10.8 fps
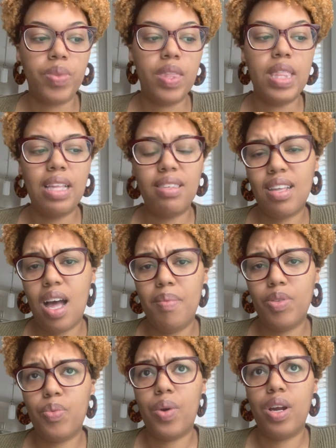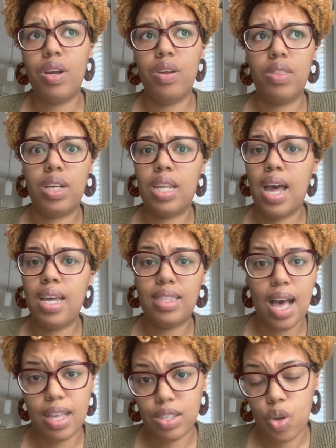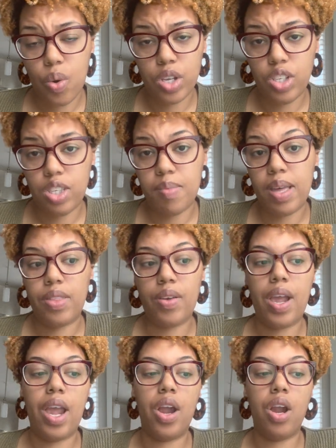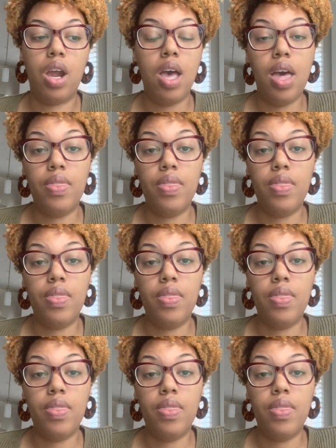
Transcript: that's times where the client's asking questions about their hair.